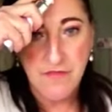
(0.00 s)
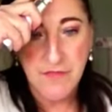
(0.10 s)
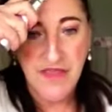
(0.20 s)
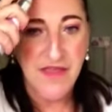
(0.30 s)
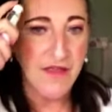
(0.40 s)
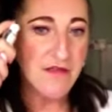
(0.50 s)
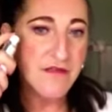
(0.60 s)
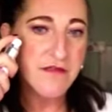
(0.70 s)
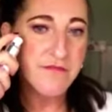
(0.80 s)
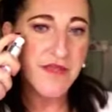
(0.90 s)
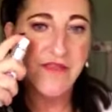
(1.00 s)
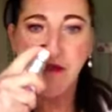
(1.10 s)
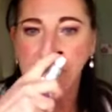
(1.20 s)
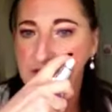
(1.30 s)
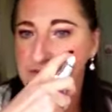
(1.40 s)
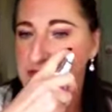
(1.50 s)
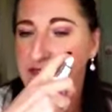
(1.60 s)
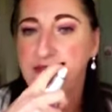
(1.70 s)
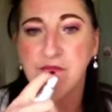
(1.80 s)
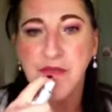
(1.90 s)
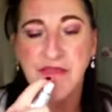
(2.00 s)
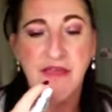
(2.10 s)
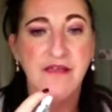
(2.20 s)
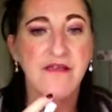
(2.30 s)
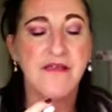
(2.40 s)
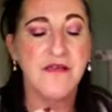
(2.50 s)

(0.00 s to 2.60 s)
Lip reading: bit there, bit there, bit there, bit there,